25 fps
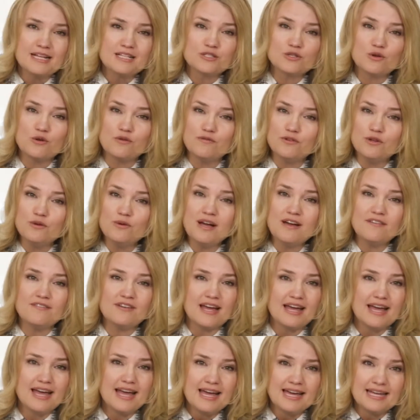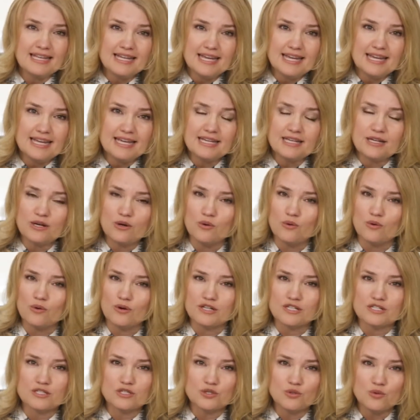So if you have a headache
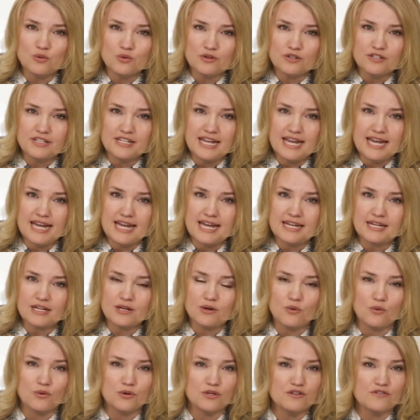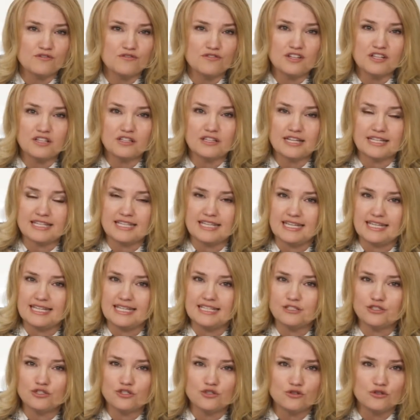or a sore neck or you feel like you
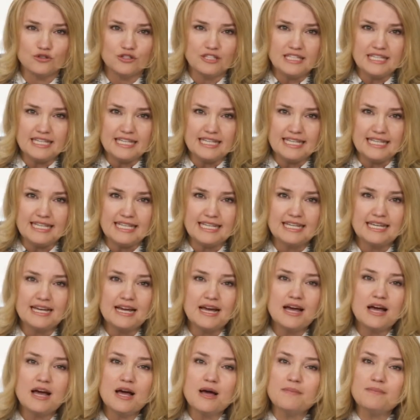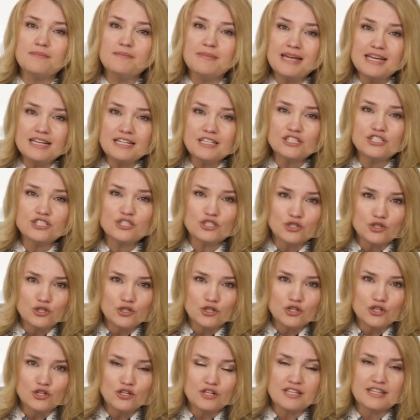hit your knee, make
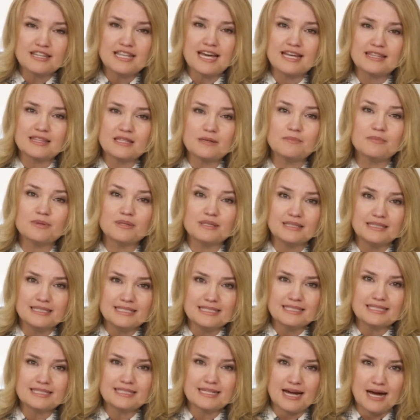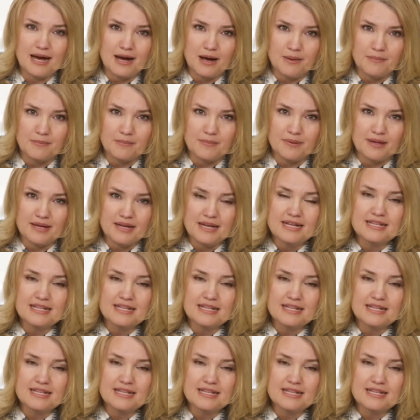sure that the police come.